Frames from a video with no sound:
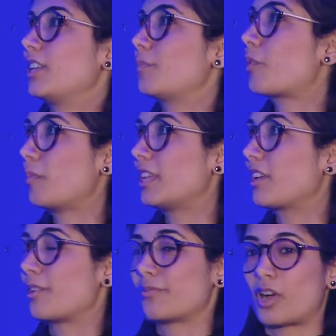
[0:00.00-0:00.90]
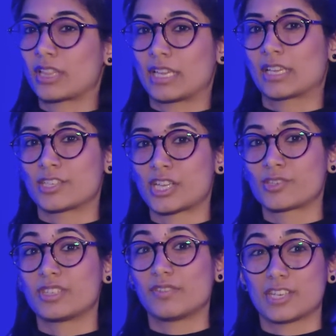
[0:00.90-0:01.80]
You're probably going to find that in a
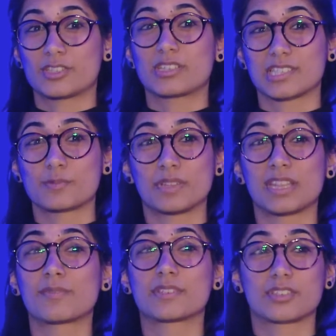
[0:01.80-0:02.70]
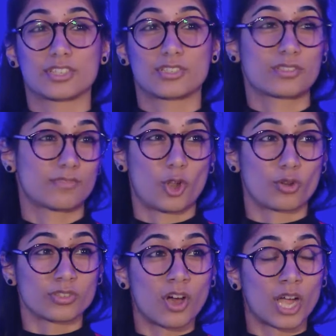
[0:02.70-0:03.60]
congenital deviation, because it's been there for such a
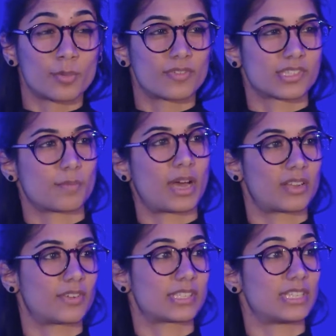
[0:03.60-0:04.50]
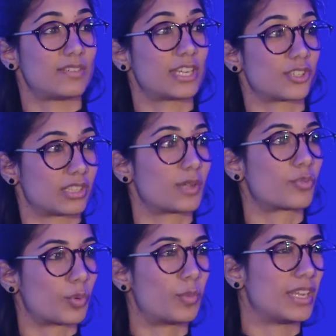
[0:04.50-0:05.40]
long time, if it's a manifest deviation, they're
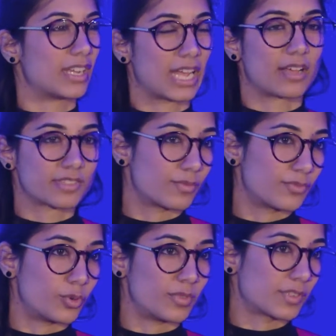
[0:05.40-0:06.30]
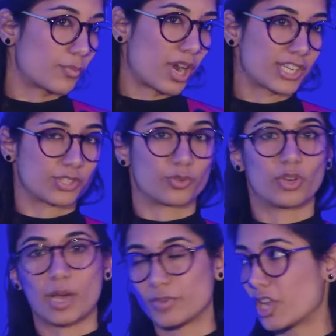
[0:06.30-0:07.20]
probably going to have some form of suppression
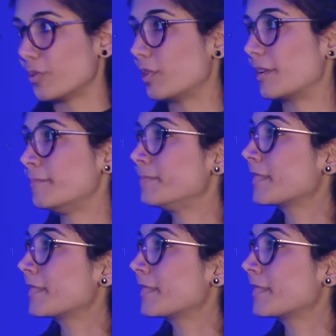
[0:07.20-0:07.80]
or amblyopia.